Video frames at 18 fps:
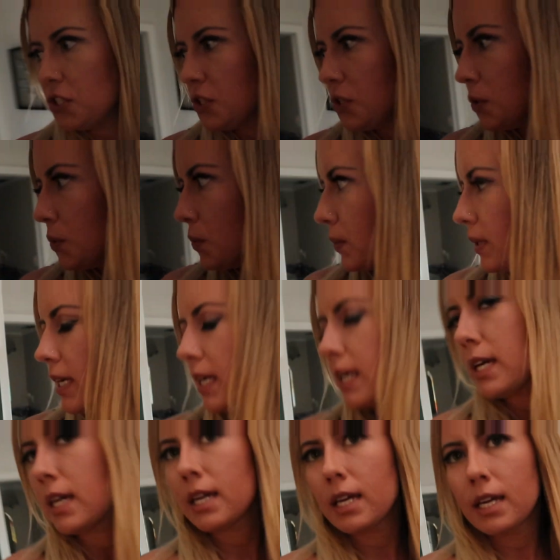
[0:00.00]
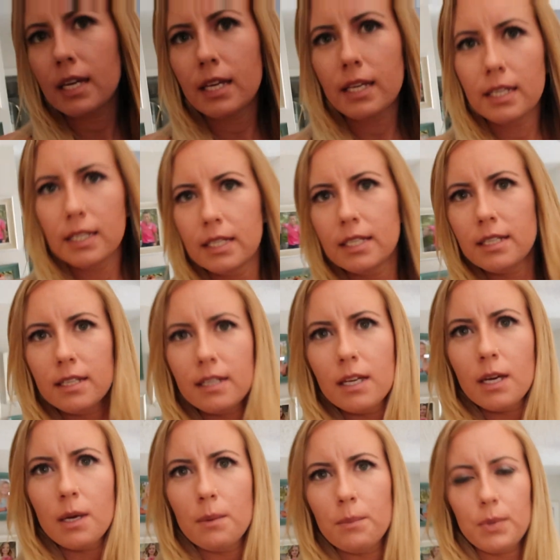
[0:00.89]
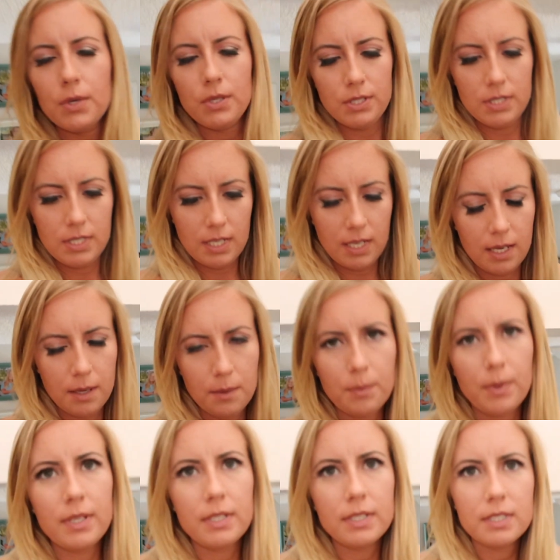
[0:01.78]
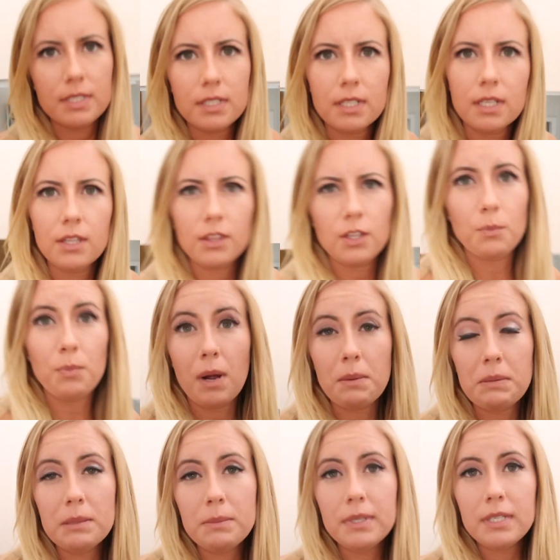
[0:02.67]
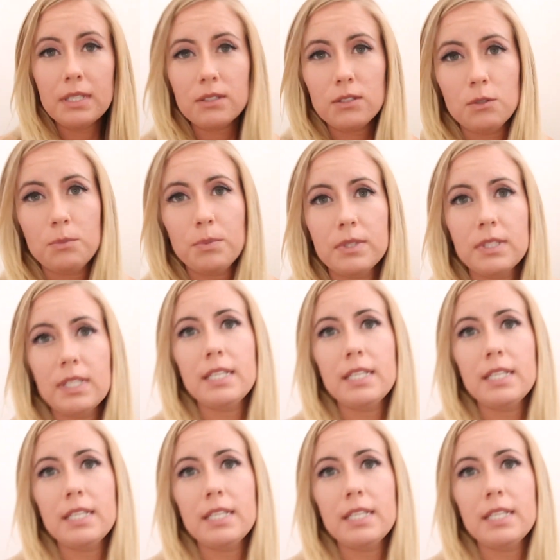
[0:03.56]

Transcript: doing per se, but they're probably being super